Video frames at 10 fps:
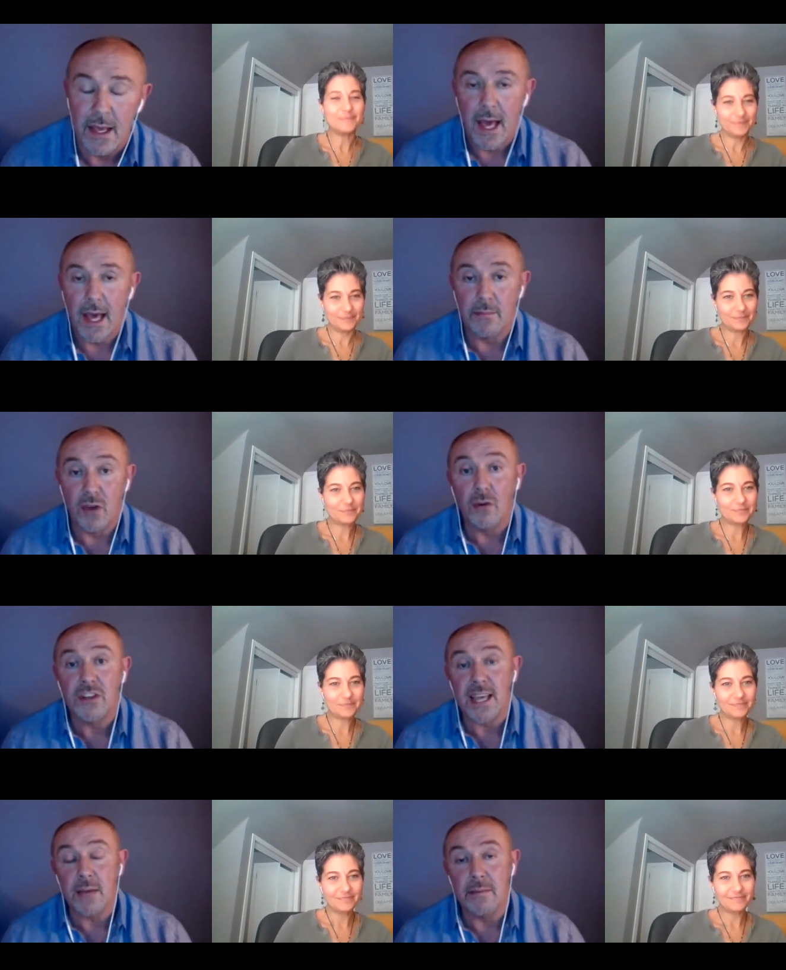Speaker 1: Um, your
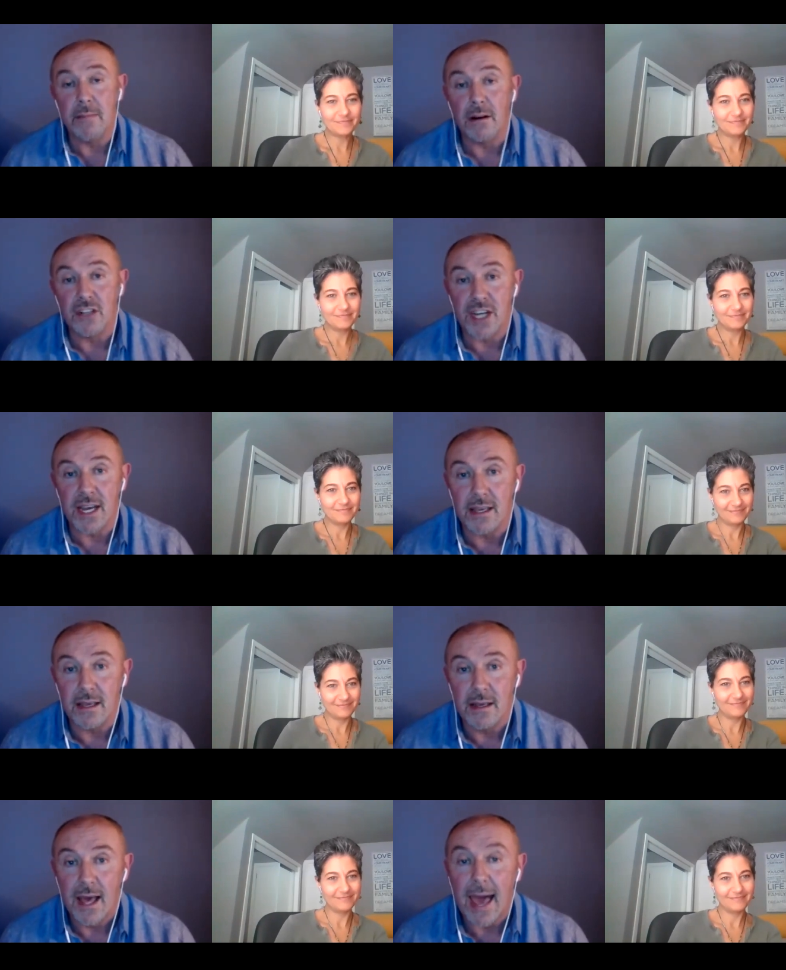say with Marc Jay
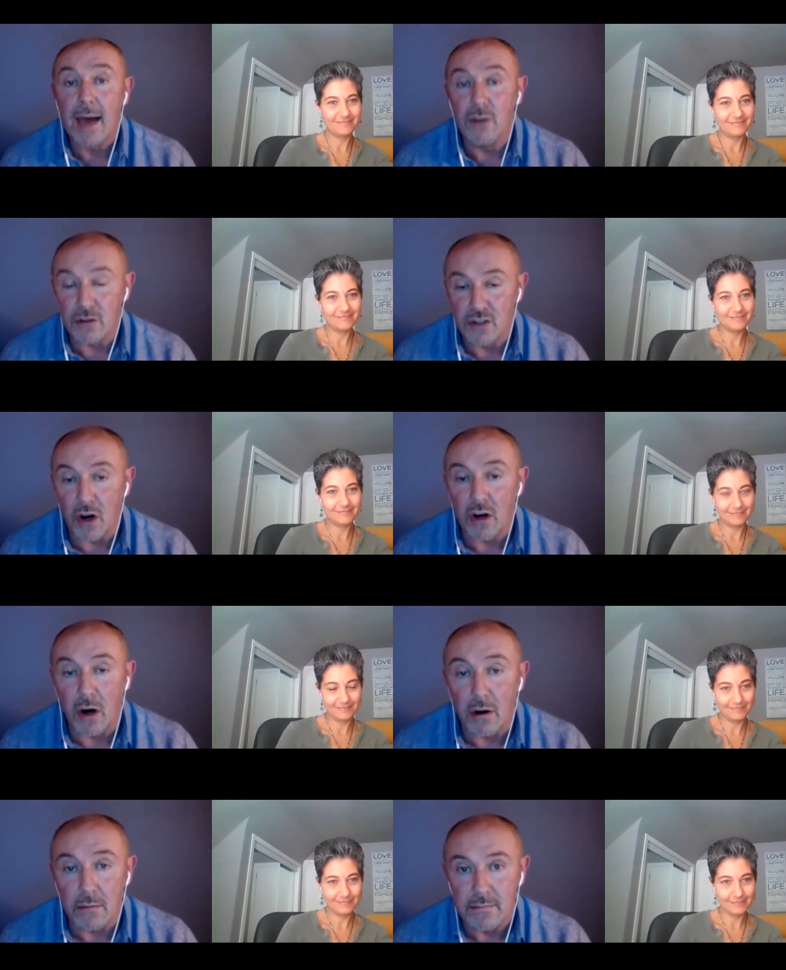
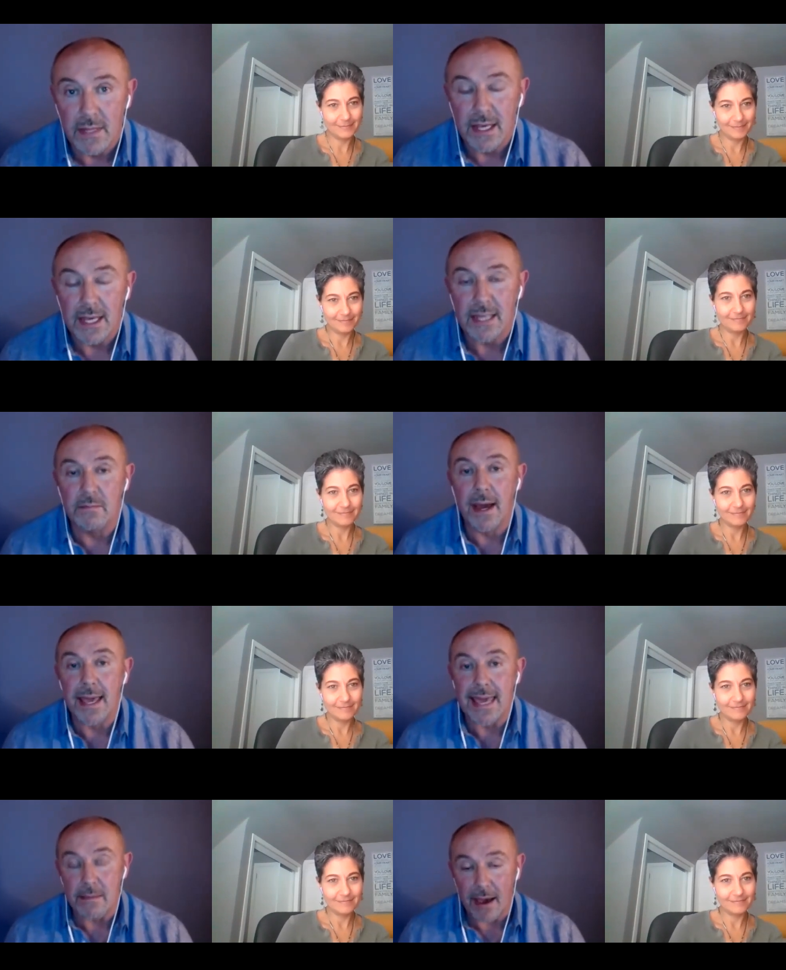outlook.com is my
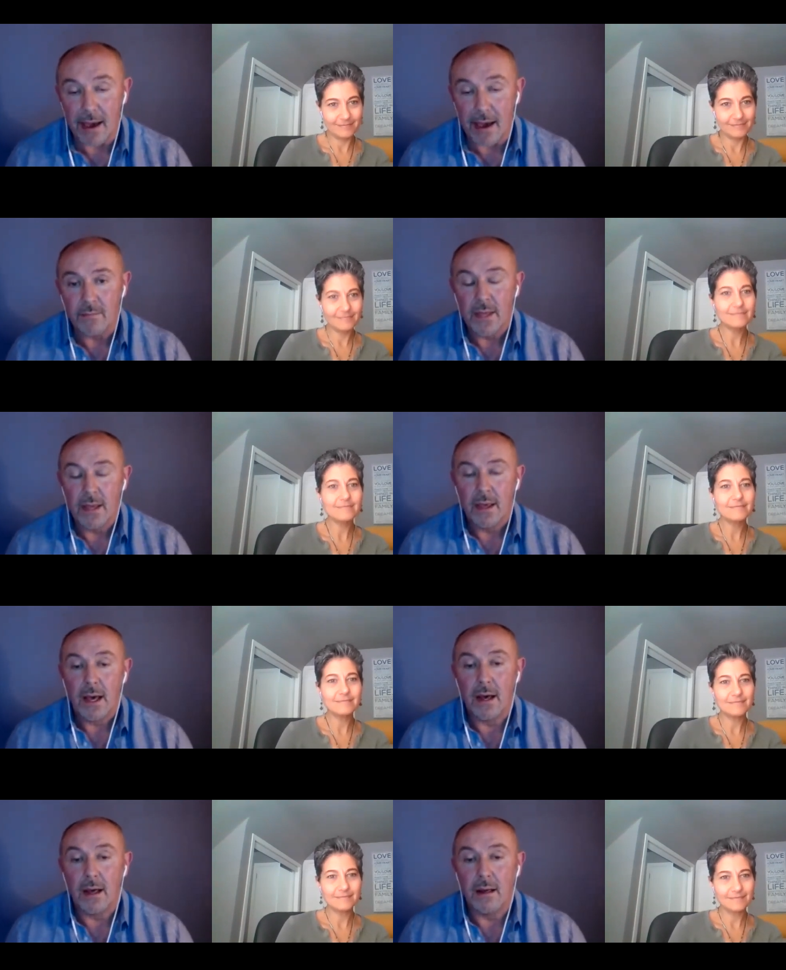email
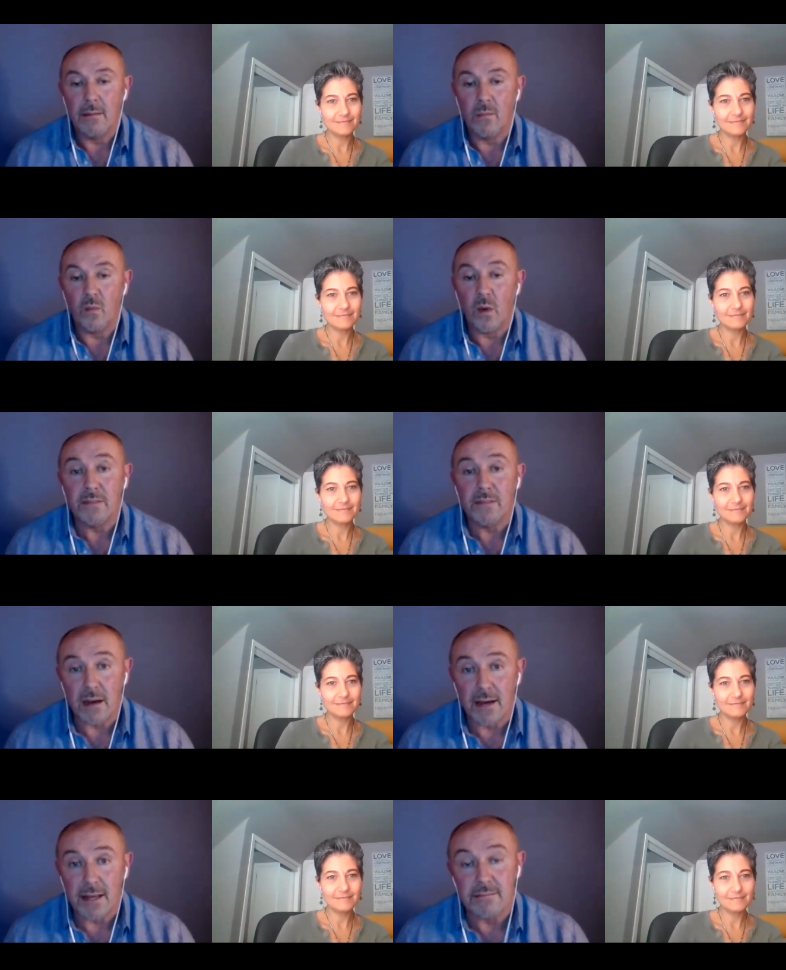um,
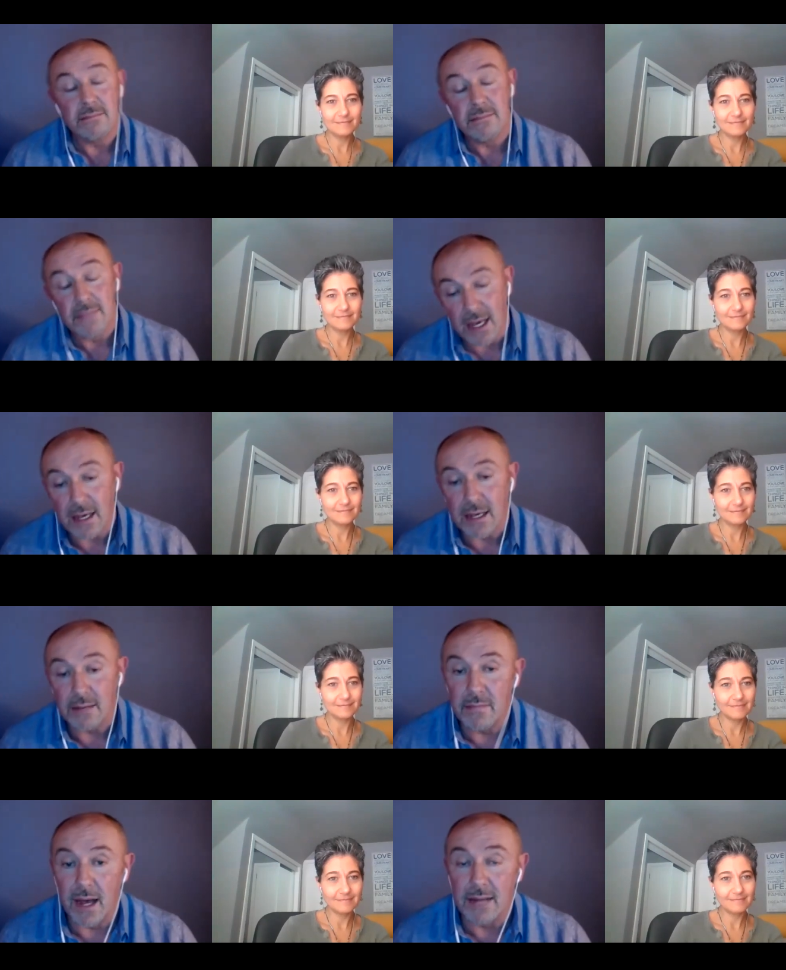website
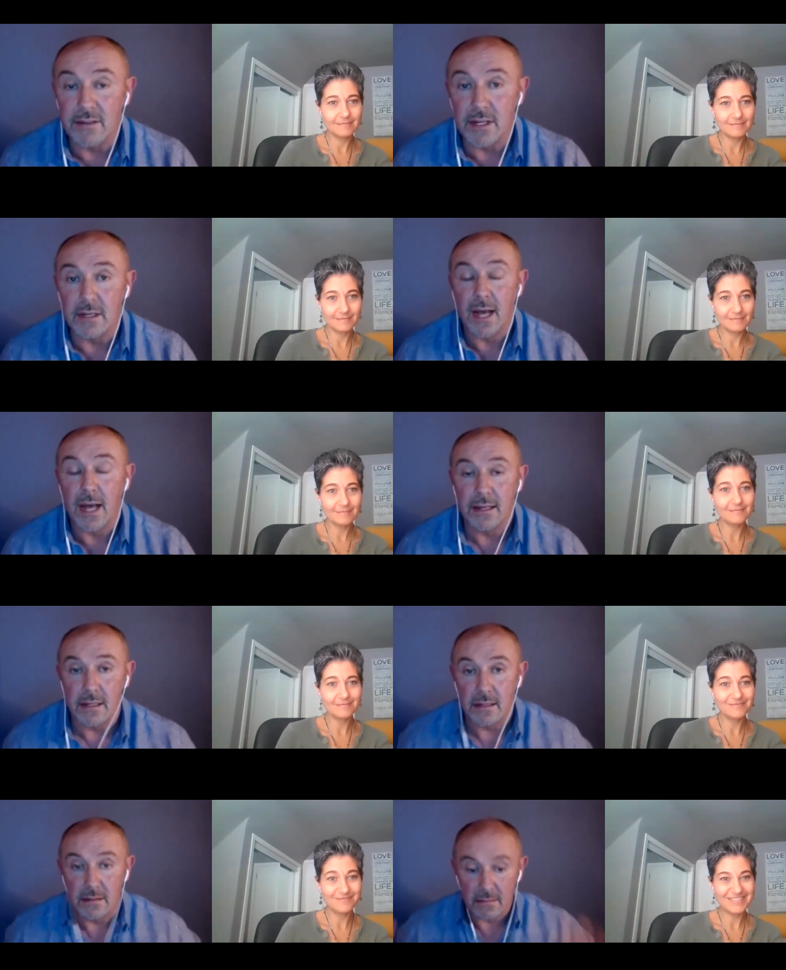um, under
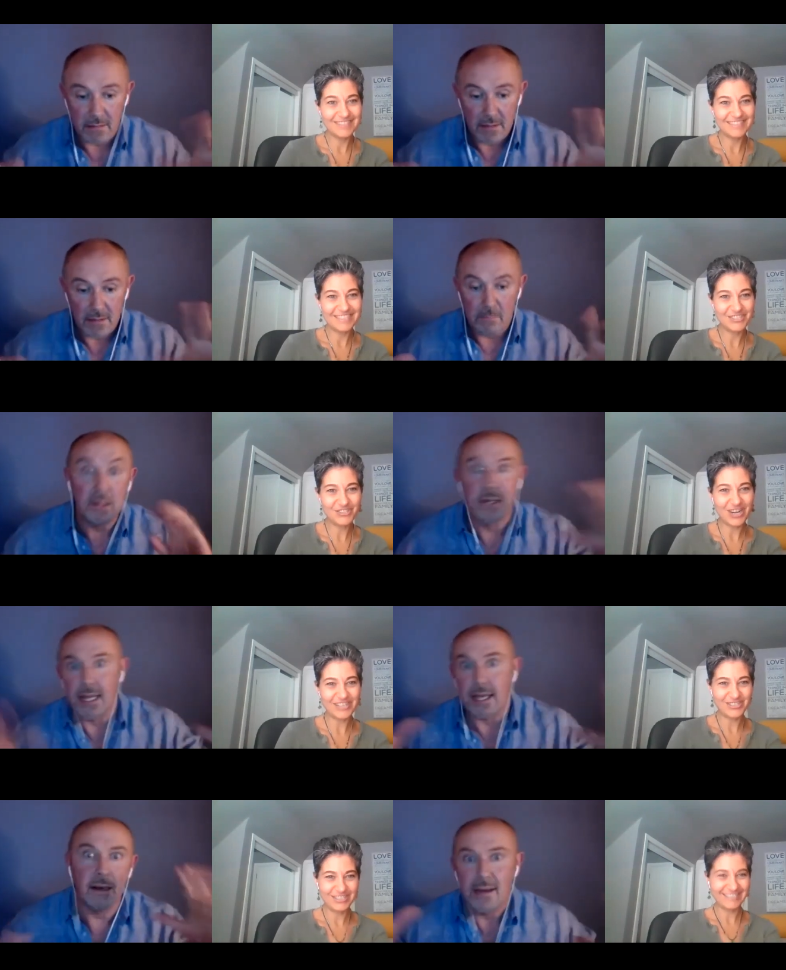under
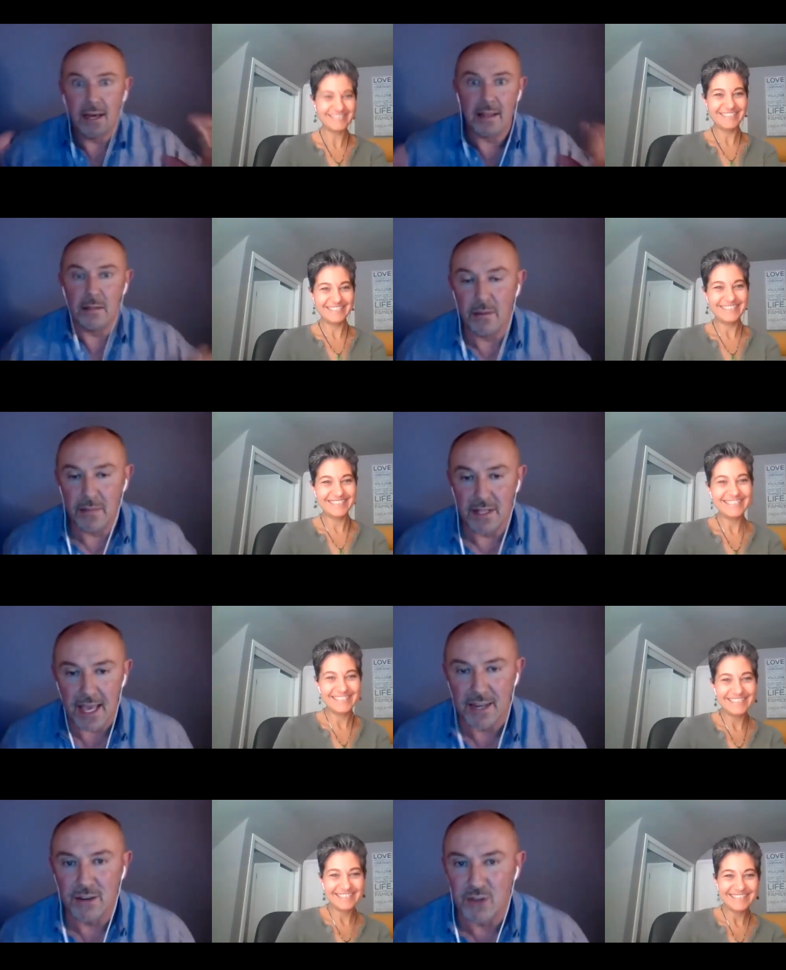building at the moment.
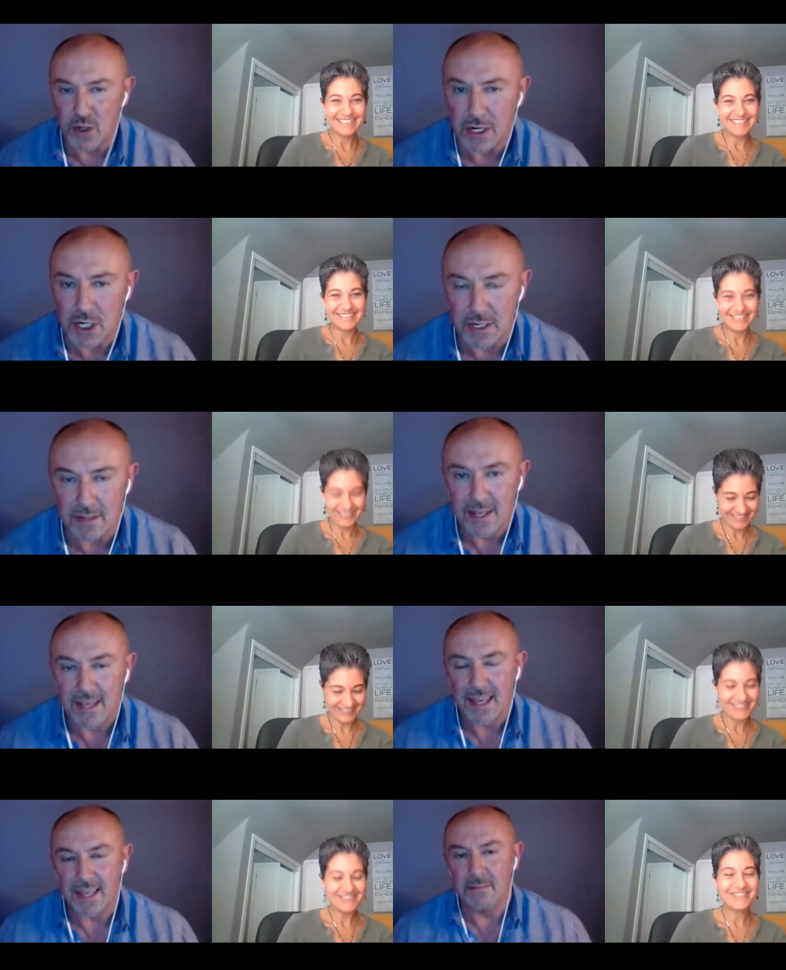Yeah, construction.
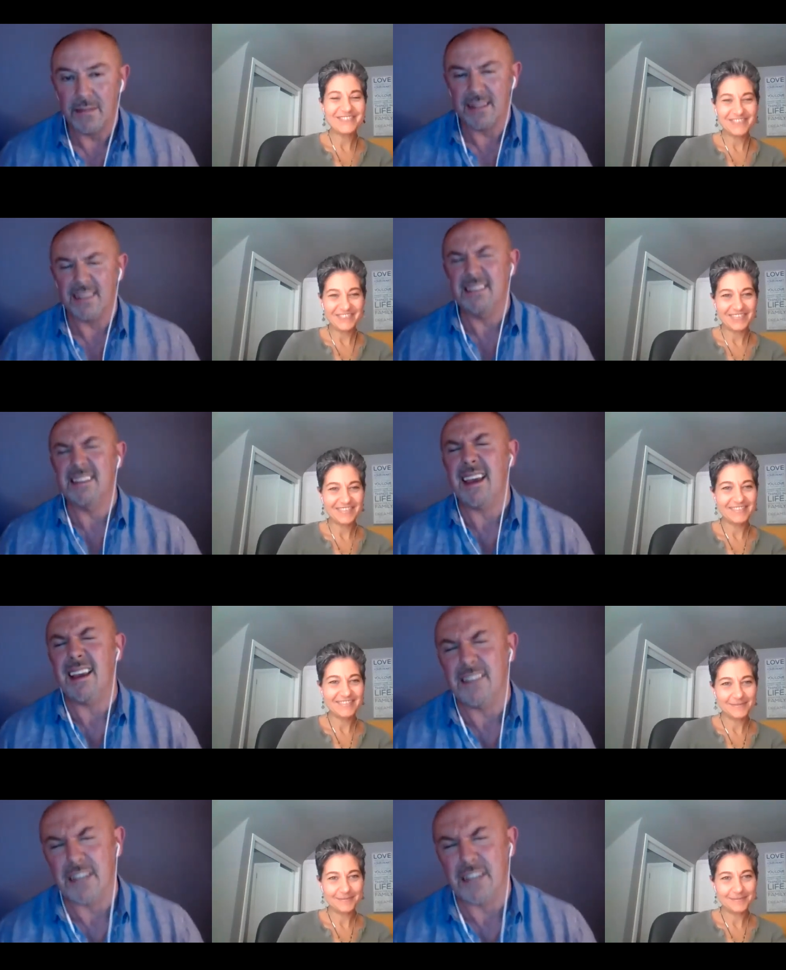Um, it doesn't say under